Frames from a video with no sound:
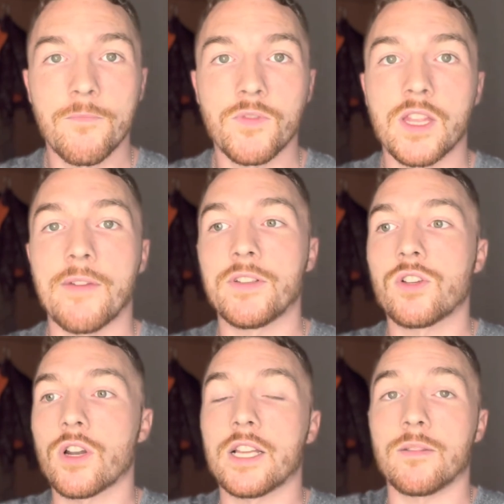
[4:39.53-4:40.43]
Life is
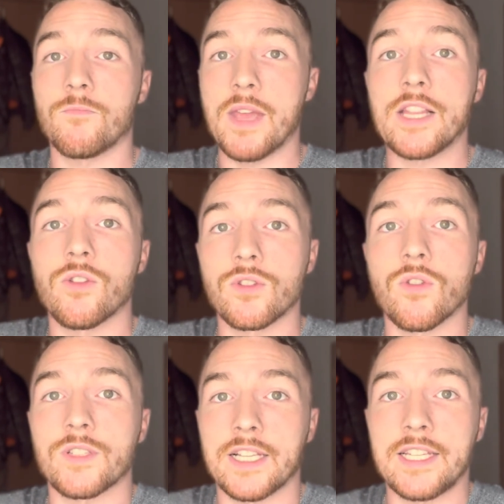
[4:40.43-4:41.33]
going to make those
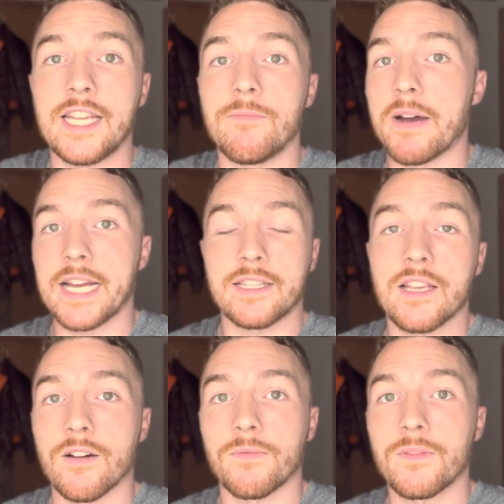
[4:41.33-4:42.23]
goals succeed by
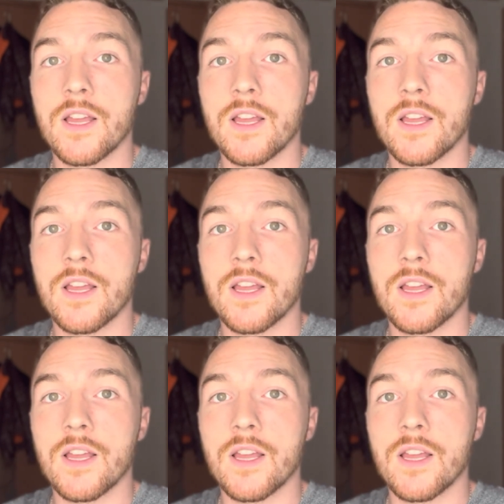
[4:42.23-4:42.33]
itself.